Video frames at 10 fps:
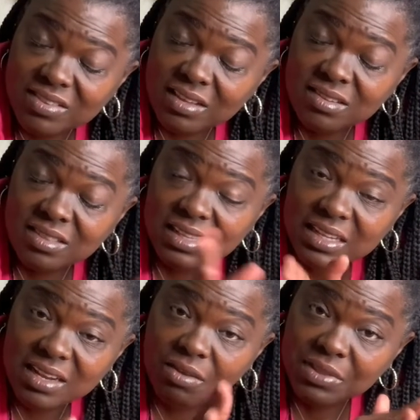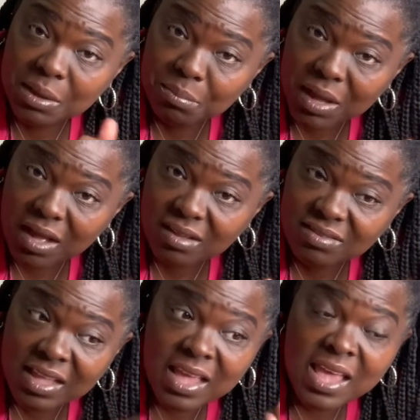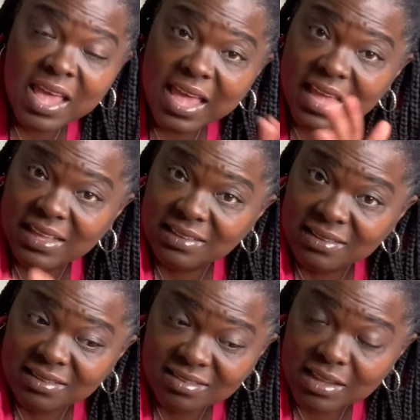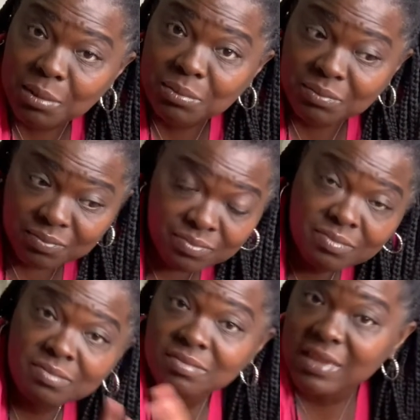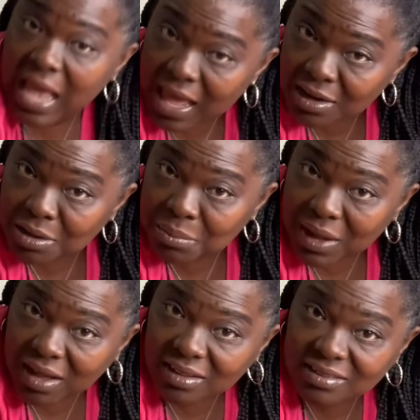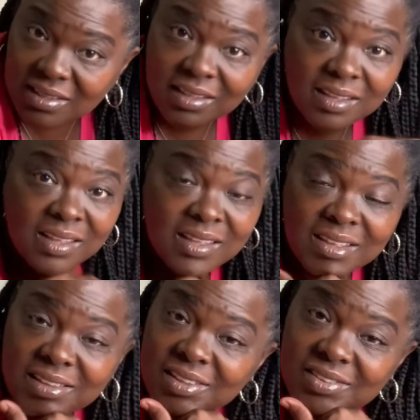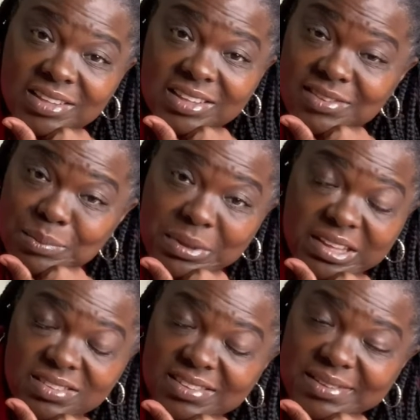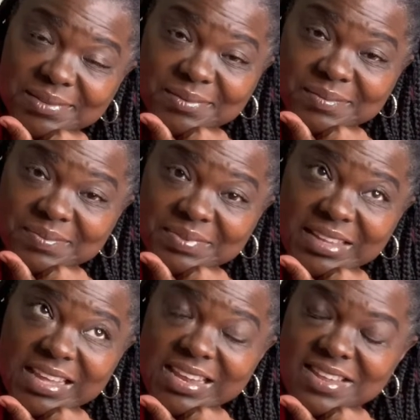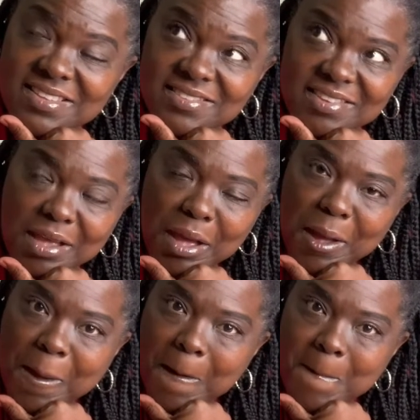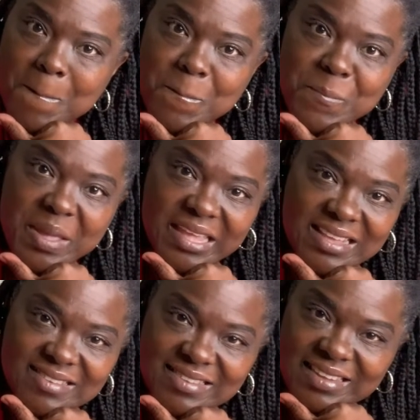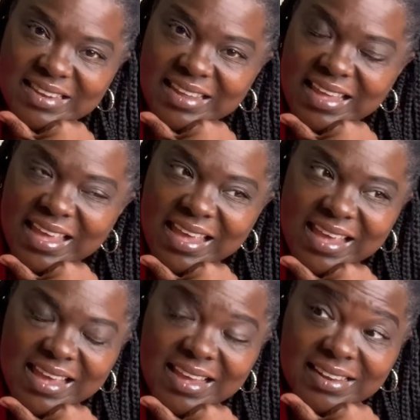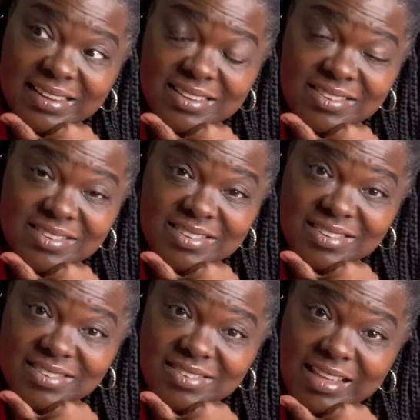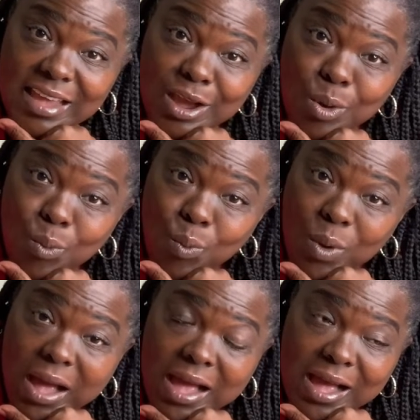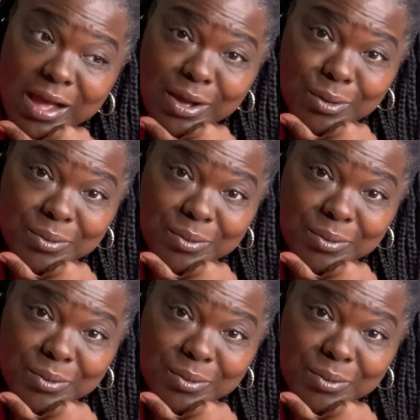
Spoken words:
I took the lid off that box and stepped out of the box, it's amazing. It is amazing, and it's just like, wow.